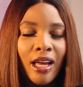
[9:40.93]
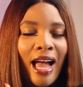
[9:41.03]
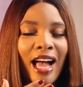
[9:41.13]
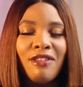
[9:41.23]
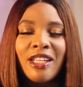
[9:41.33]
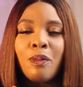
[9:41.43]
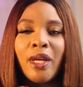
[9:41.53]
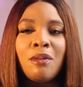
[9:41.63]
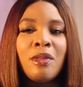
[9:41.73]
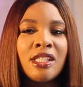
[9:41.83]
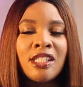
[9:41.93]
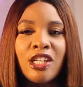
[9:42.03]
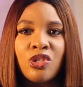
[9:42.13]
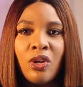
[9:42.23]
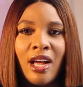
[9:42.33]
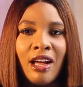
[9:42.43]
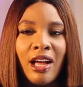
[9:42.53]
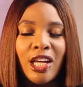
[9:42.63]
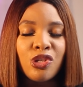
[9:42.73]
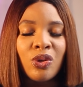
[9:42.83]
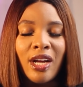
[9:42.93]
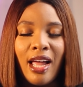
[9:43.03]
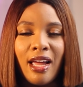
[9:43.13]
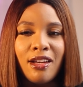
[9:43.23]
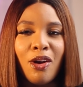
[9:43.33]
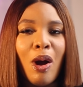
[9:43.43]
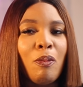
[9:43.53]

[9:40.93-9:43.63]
Have as many meetings as you can,